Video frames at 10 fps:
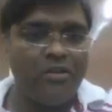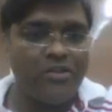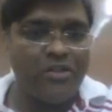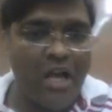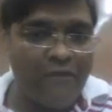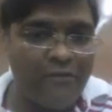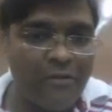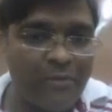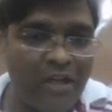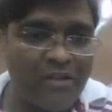This is half
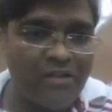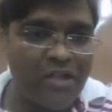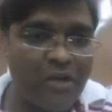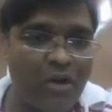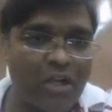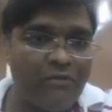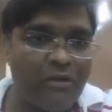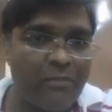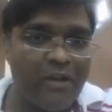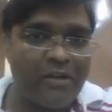wave plate. This is quarter
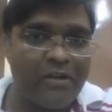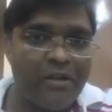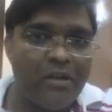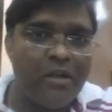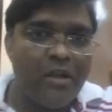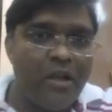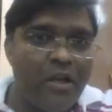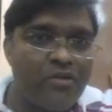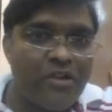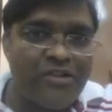wave plate.
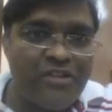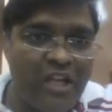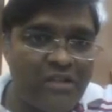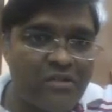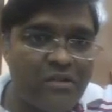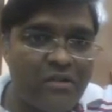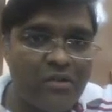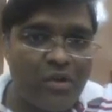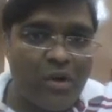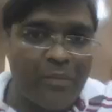So it says
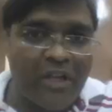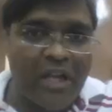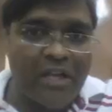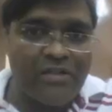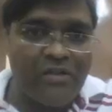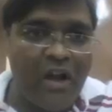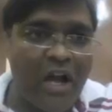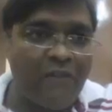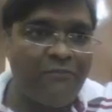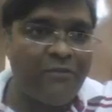the optic axis of
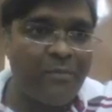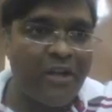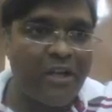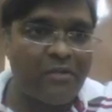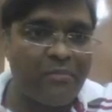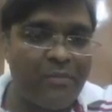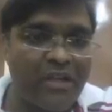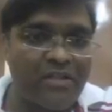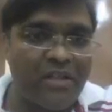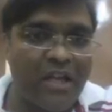half wave plate
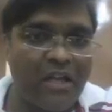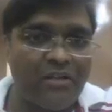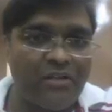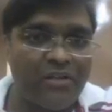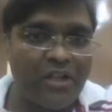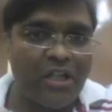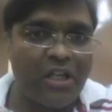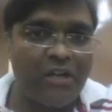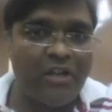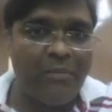makes an angle 30
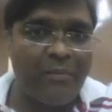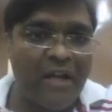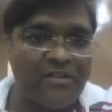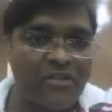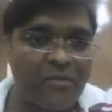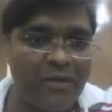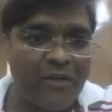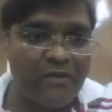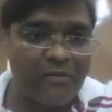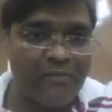degree with the path axis of
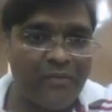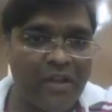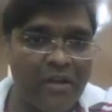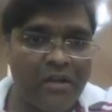P1.